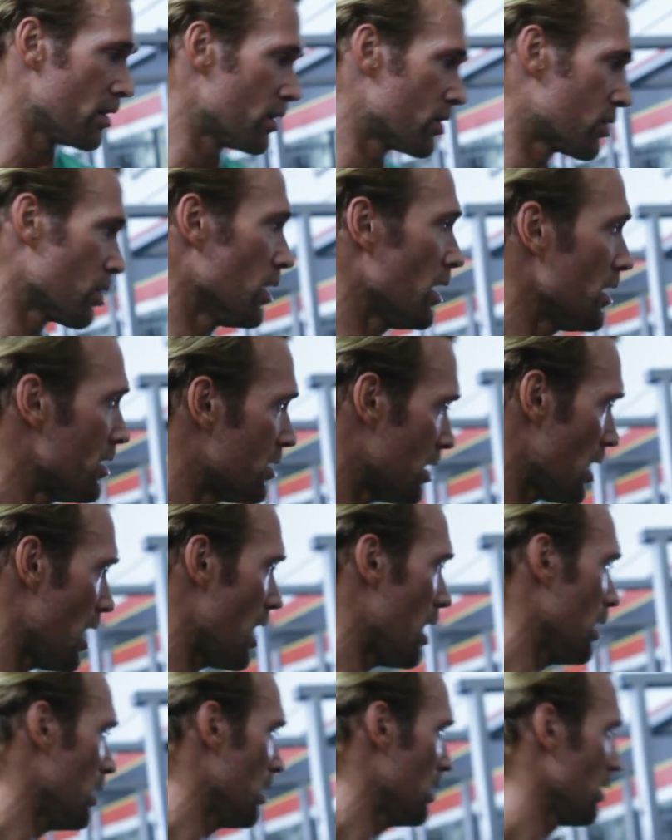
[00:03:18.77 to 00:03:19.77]
So let's
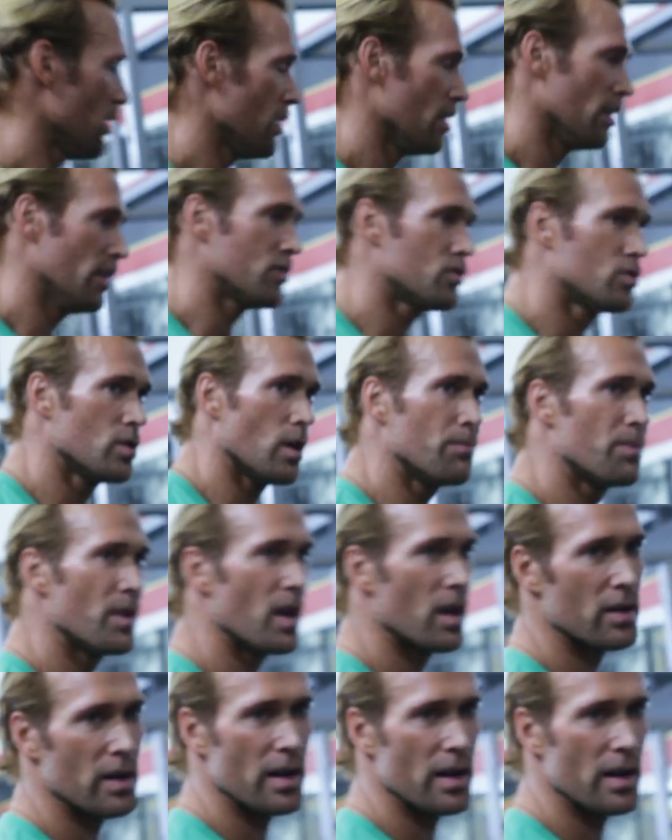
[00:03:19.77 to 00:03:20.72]
jump you under